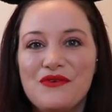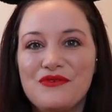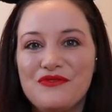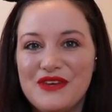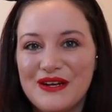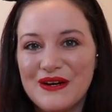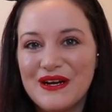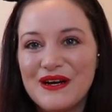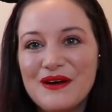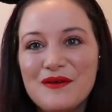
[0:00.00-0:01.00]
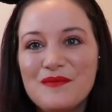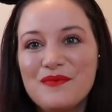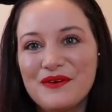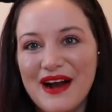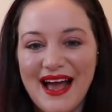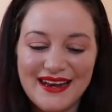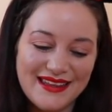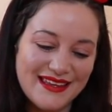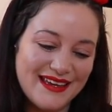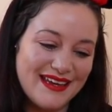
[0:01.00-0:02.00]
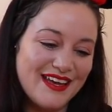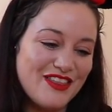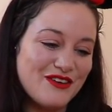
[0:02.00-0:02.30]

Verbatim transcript: Vera Bradley.